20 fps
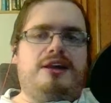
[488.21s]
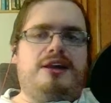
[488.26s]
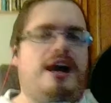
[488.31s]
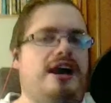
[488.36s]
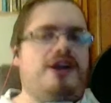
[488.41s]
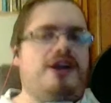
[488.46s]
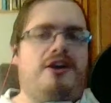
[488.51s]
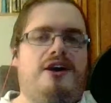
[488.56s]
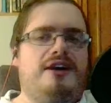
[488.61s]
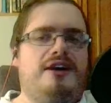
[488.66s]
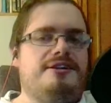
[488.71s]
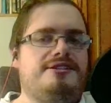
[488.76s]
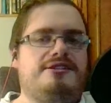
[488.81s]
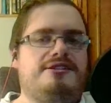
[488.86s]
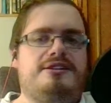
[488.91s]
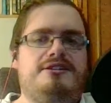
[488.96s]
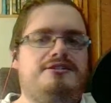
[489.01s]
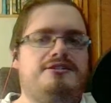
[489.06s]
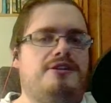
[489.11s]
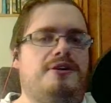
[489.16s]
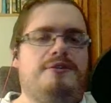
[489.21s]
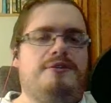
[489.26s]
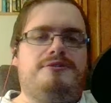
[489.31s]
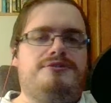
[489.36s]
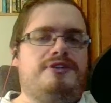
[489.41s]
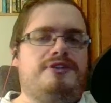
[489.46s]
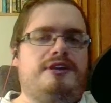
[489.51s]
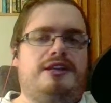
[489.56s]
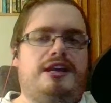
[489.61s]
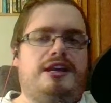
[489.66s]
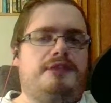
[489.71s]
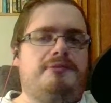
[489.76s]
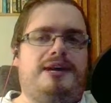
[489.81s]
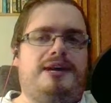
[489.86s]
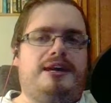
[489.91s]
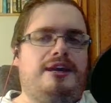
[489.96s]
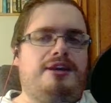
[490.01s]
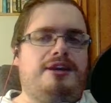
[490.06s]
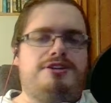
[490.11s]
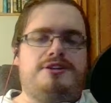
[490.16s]
I honestly don't feel like my
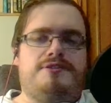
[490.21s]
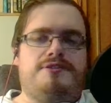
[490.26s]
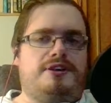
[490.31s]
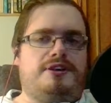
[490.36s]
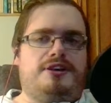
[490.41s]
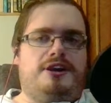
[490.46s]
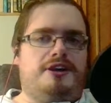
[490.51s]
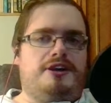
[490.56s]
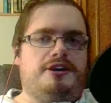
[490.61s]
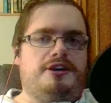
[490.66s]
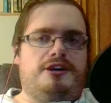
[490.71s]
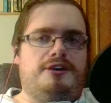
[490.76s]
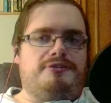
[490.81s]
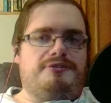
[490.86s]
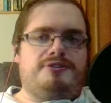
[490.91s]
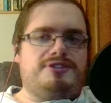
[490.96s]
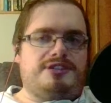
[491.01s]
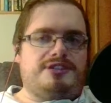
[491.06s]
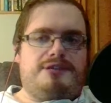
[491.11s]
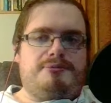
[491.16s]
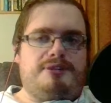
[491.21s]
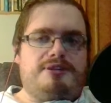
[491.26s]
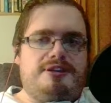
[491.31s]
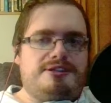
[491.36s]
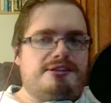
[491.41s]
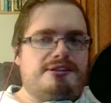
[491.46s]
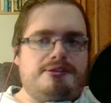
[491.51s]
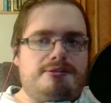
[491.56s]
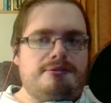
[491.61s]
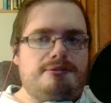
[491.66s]
age. I feel younger for some reason.